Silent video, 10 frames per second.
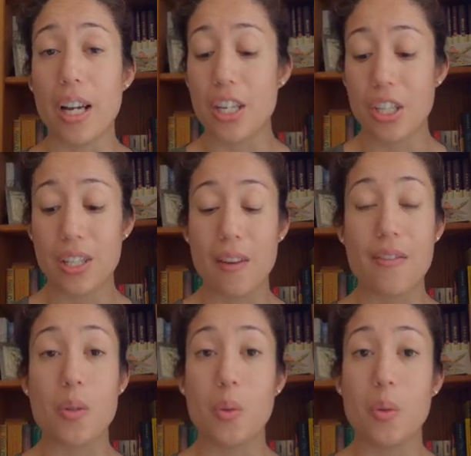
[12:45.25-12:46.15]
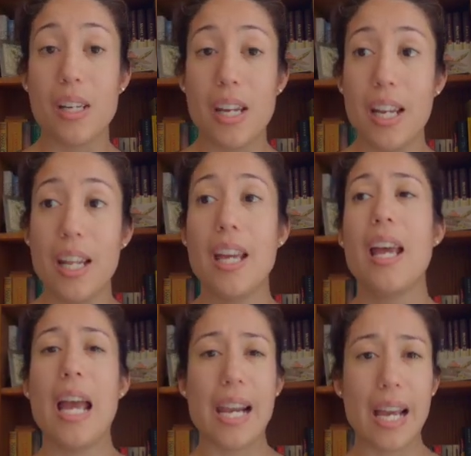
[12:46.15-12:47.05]
I just have to knit,
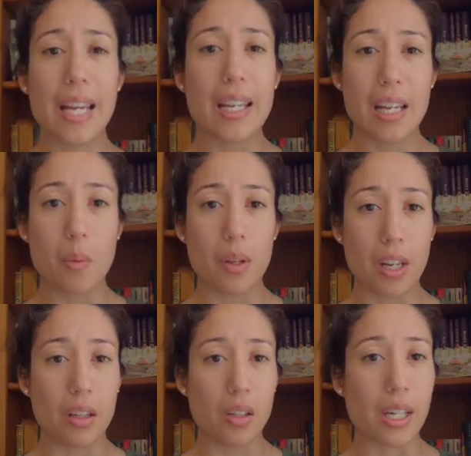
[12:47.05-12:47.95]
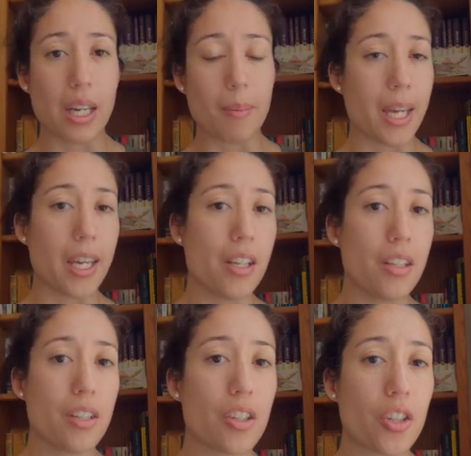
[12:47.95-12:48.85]
and I can knit without looking at my hands.